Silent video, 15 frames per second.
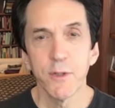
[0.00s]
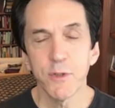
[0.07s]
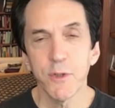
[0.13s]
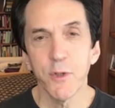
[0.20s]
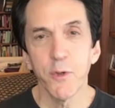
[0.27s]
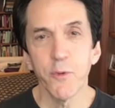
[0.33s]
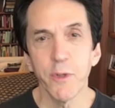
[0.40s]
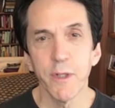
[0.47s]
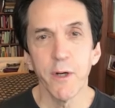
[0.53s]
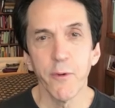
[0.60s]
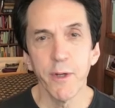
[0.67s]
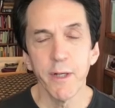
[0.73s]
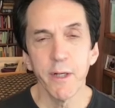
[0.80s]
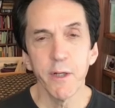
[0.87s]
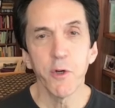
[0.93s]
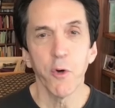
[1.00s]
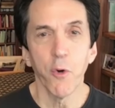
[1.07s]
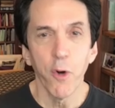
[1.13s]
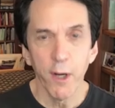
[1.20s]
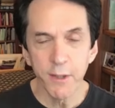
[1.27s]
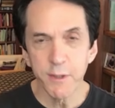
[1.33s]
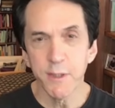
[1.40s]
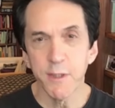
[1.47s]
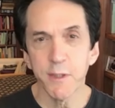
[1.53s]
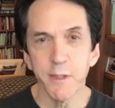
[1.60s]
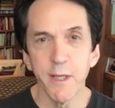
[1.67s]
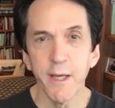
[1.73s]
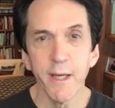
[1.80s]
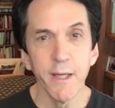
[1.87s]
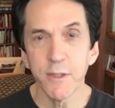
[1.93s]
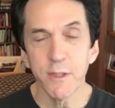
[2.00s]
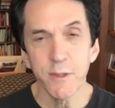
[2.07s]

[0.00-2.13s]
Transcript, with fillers: So you know he didn't cause the thing;